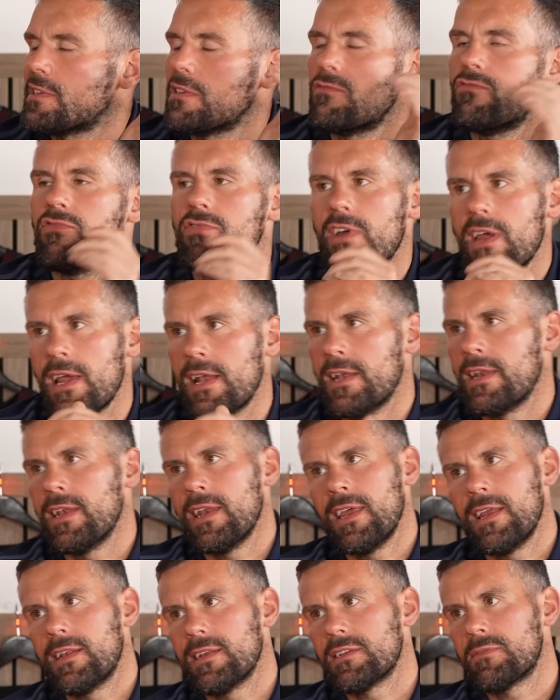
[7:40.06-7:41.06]
a really
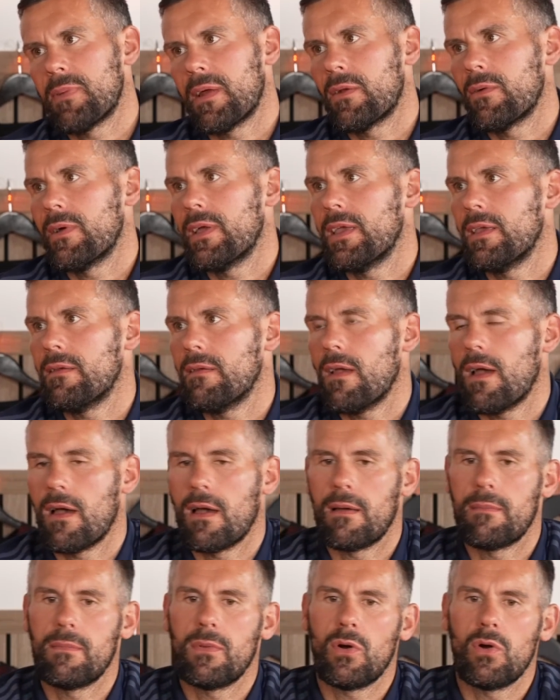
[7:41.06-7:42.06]
needless penalty.
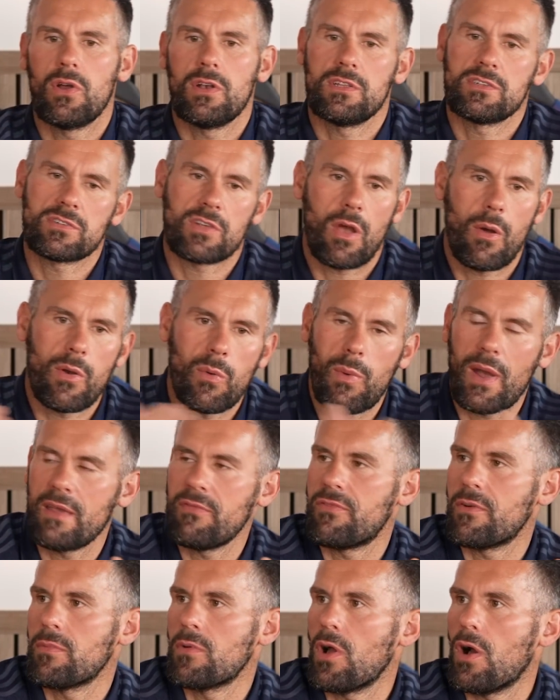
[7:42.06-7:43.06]
Højlund's going away
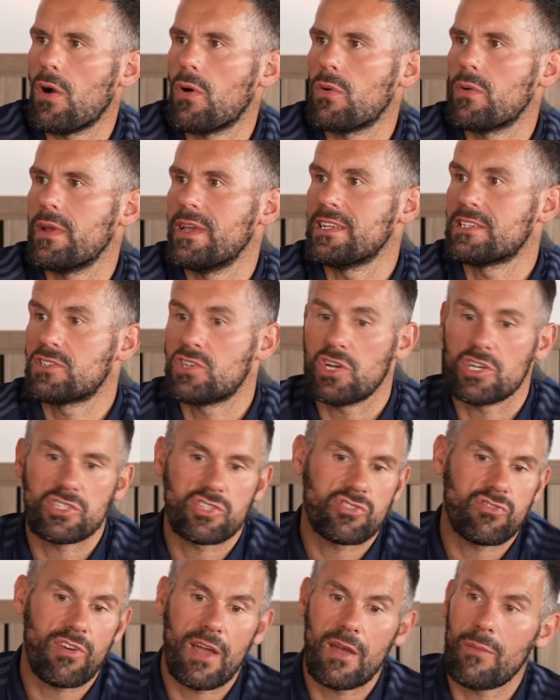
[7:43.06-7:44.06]
from goal. His touch
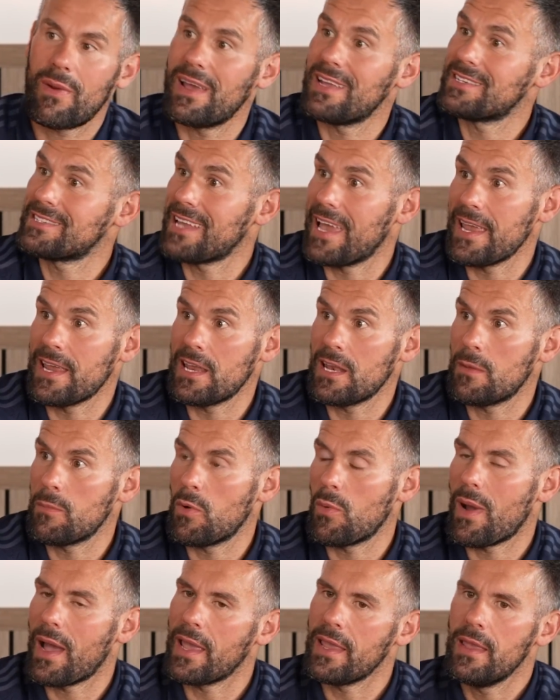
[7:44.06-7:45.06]
straight away is taking him
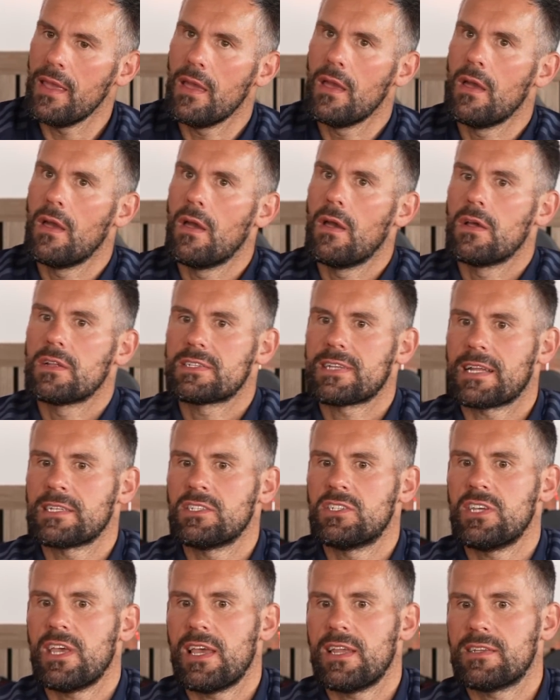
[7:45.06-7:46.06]
away.
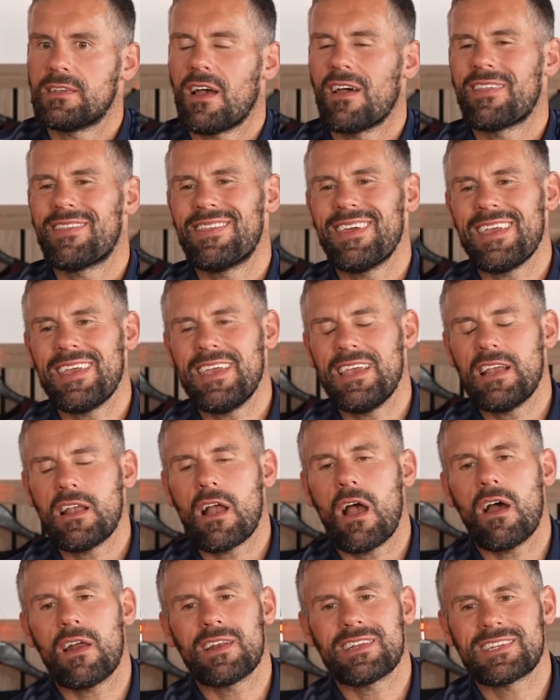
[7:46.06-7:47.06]
Sanchez, I think he
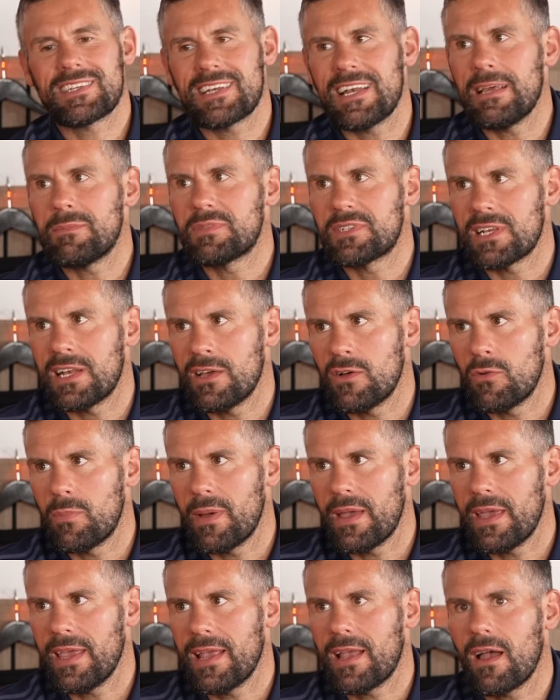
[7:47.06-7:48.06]
kind of slips a little
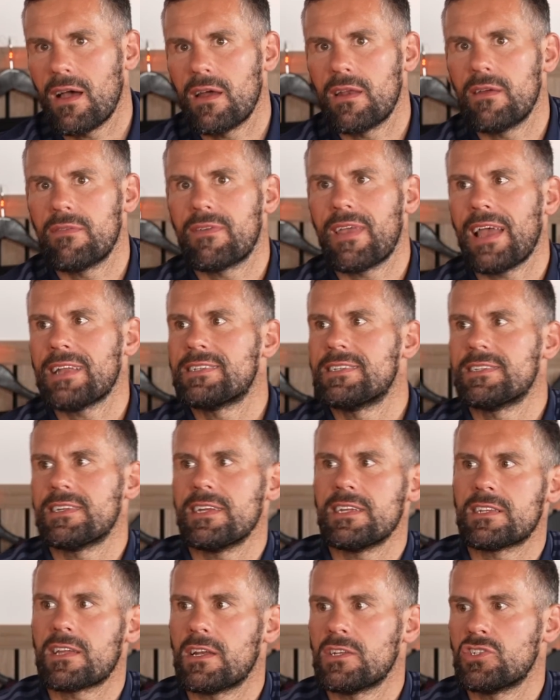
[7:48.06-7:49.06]
bit. He kind of guesses that
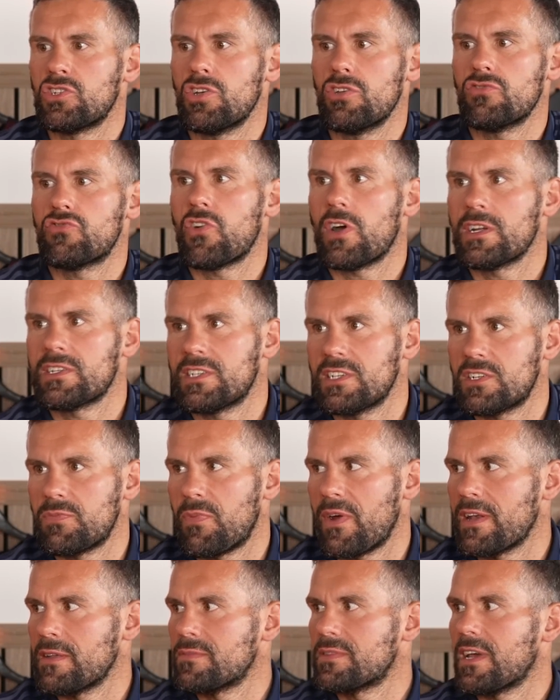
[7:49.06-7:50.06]
he's going to shoot, tries to
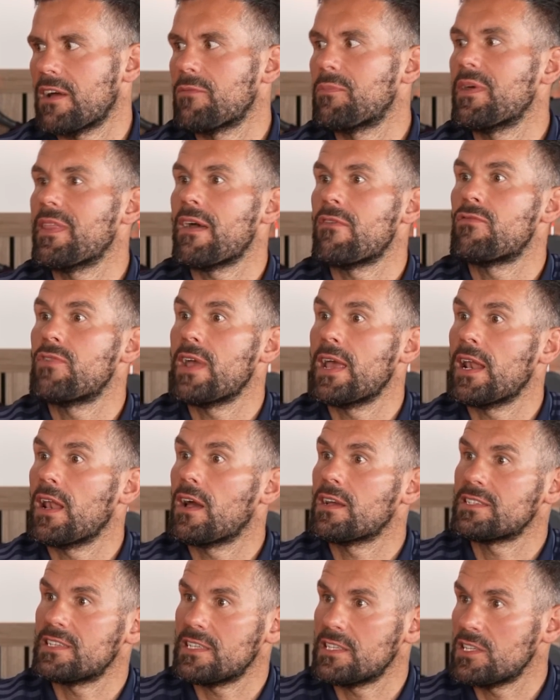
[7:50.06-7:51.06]
spread himself, but then
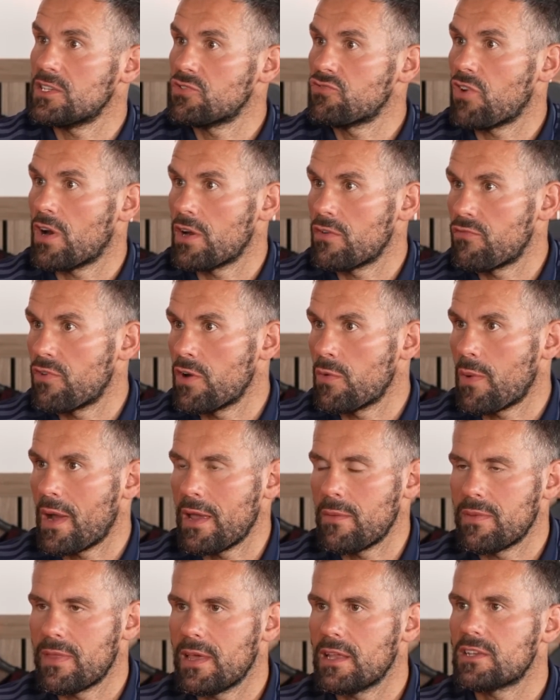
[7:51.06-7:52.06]
realises he's trying to run away
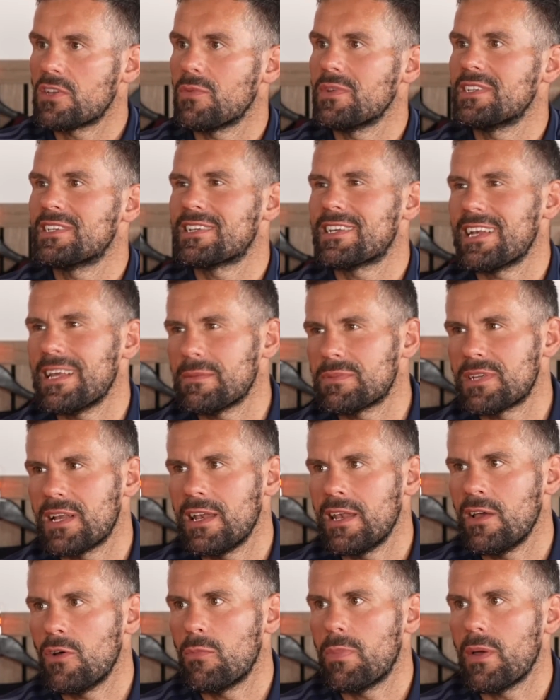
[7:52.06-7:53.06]
with it. So he slips a
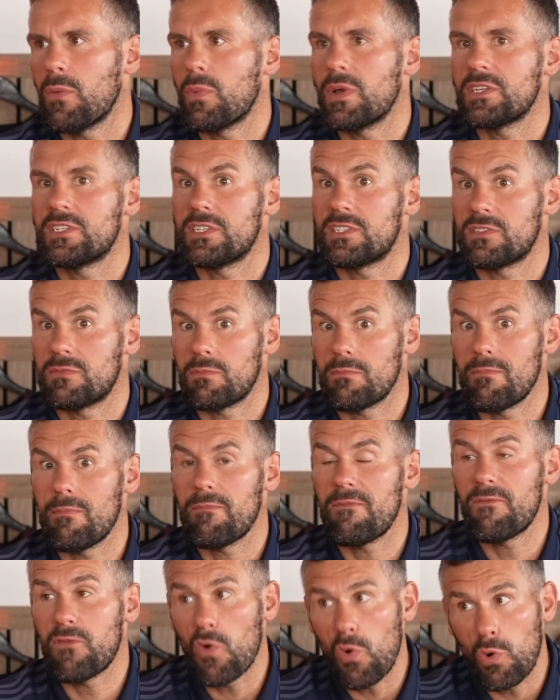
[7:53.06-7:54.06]
little bit, which
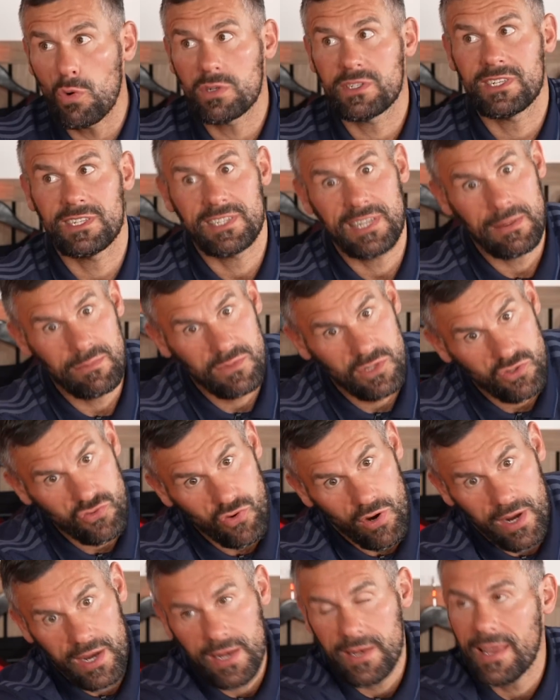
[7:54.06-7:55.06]
forces him to
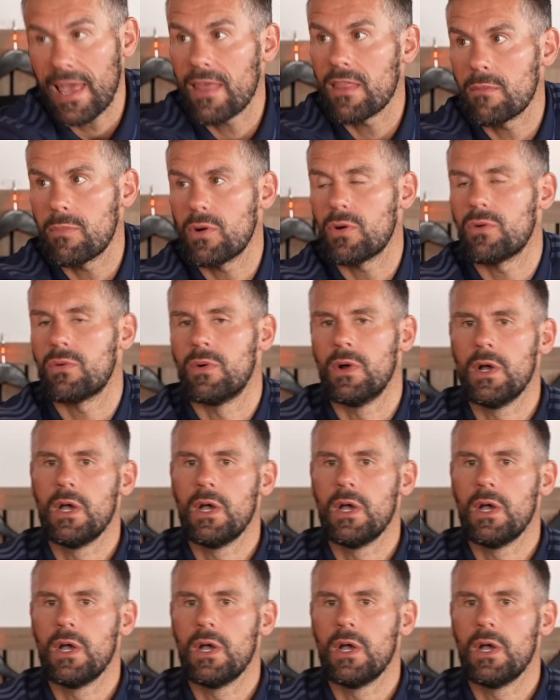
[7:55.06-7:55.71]
try and get the ball.